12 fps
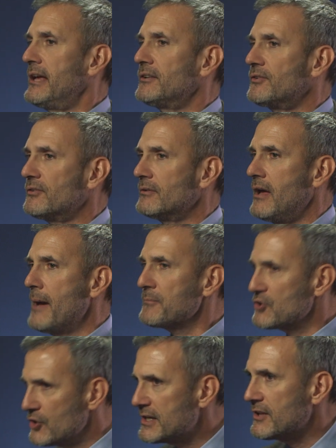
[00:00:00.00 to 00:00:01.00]
this. Right.
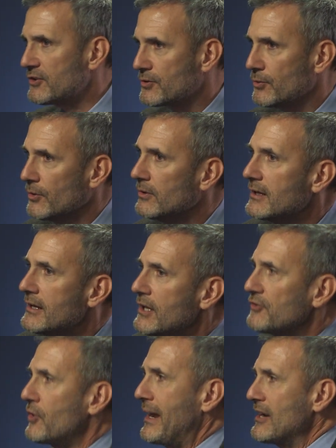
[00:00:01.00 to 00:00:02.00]
I'm good at school.
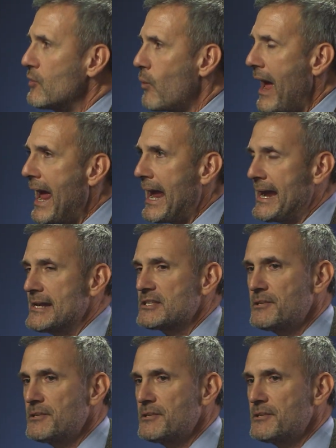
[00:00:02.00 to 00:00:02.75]
So in a way,